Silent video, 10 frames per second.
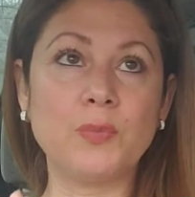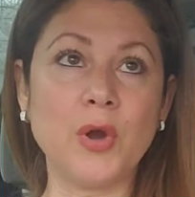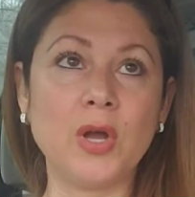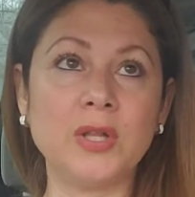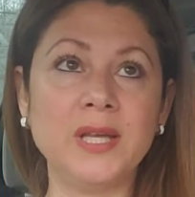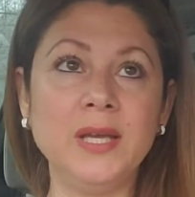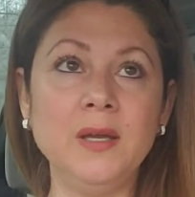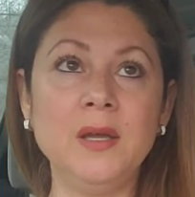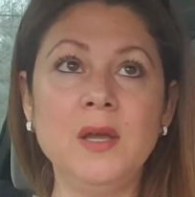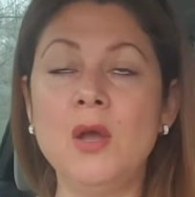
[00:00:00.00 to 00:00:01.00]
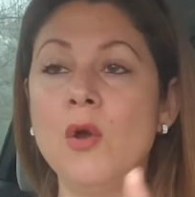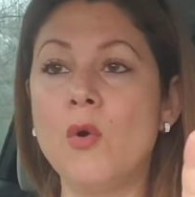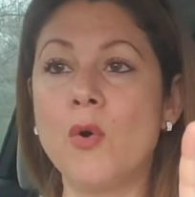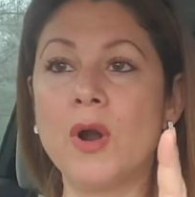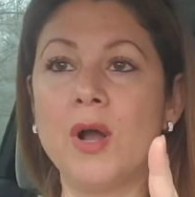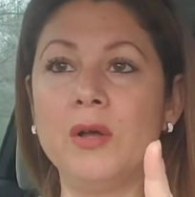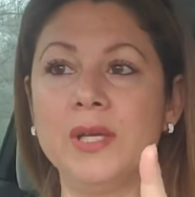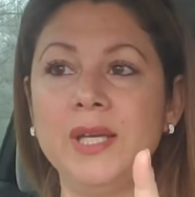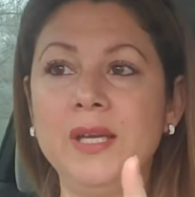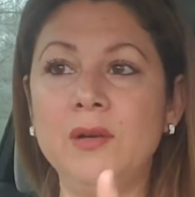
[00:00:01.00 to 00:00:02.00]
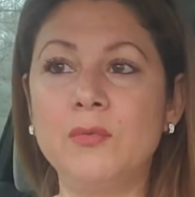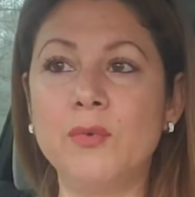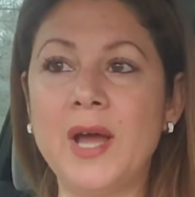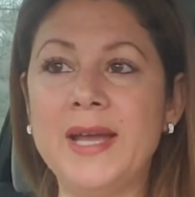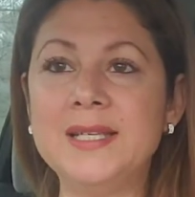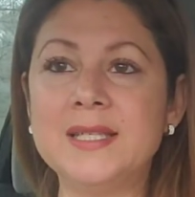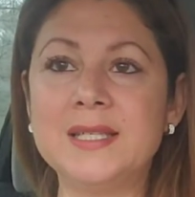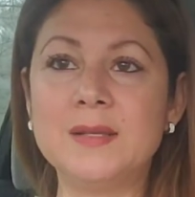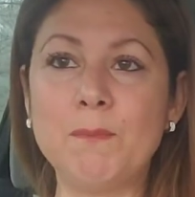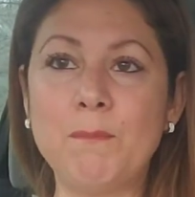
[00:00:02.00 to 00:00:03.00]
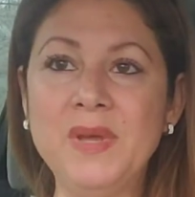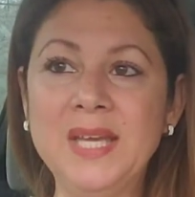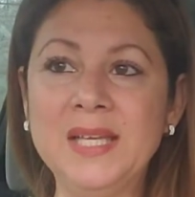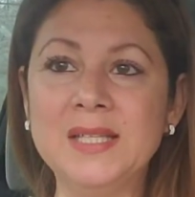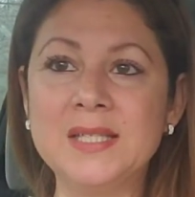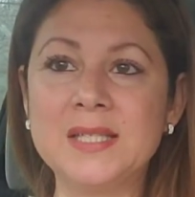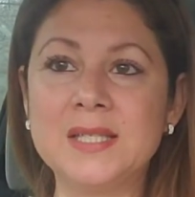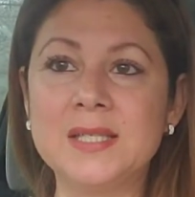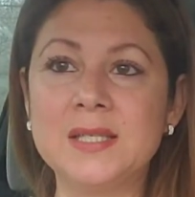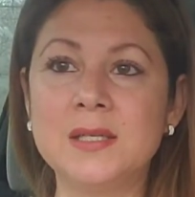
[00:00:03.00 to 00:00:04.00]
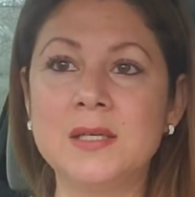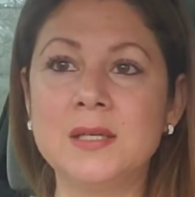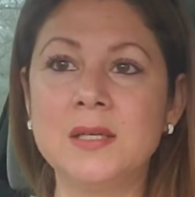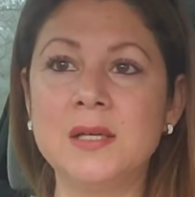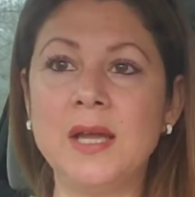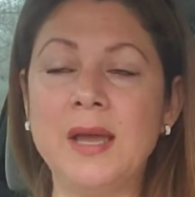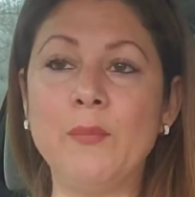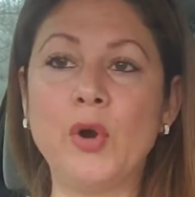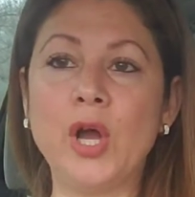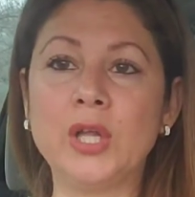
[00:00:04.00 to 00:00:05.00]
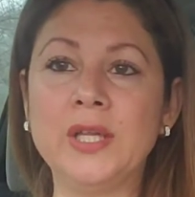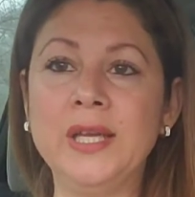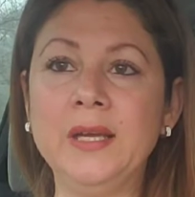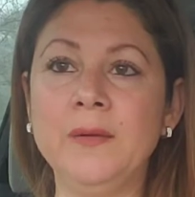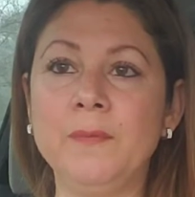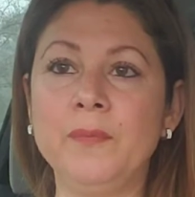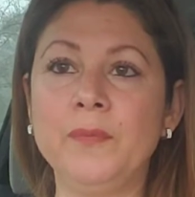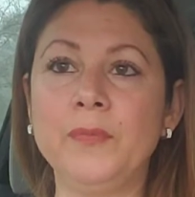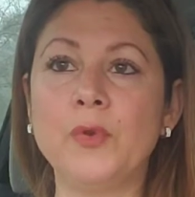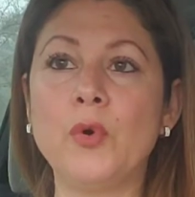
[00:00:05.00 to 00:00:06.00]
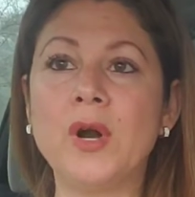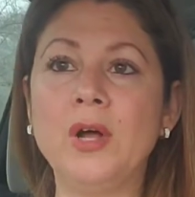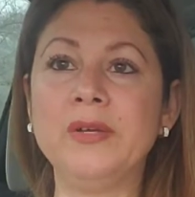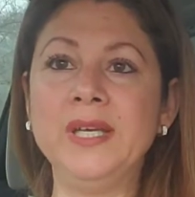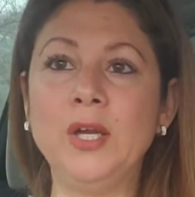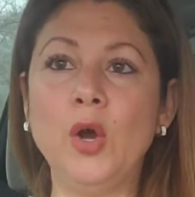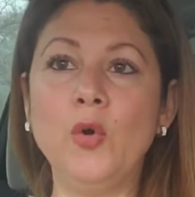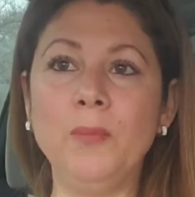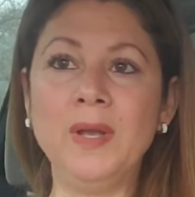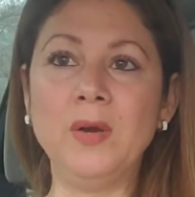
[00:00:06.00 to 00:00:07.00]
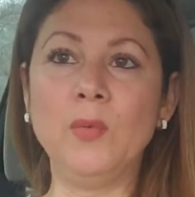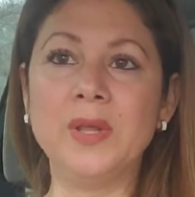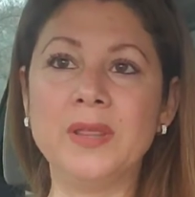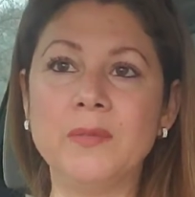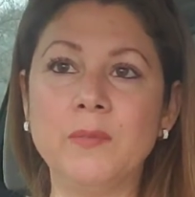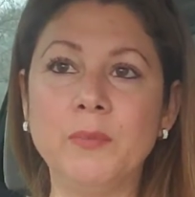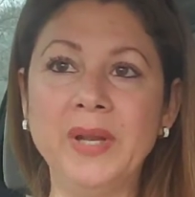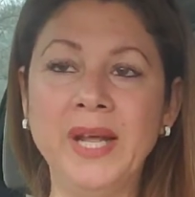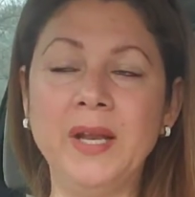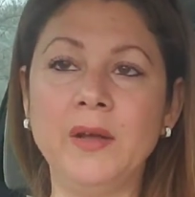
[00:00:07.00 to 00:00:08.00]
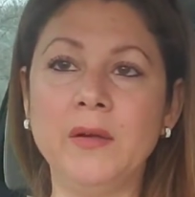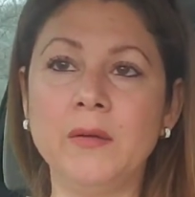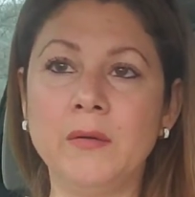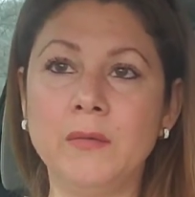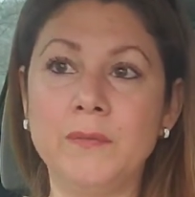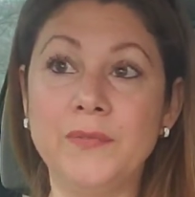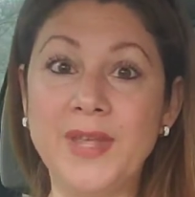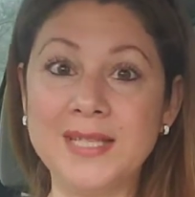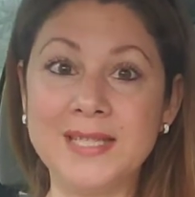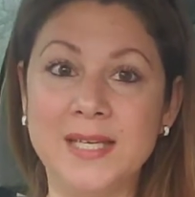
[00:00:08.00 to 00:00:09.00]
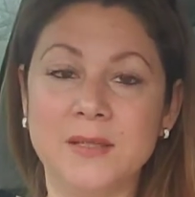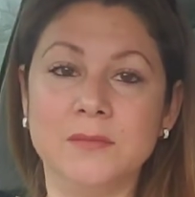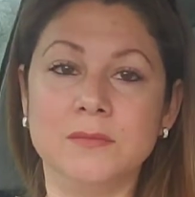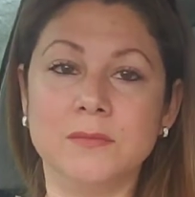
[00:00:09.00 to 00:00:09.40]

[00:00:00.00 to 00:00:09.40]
with broccoli, or I'll eat rice, beans, and broccoli, or I'll eat oatmeal with banana. That's it.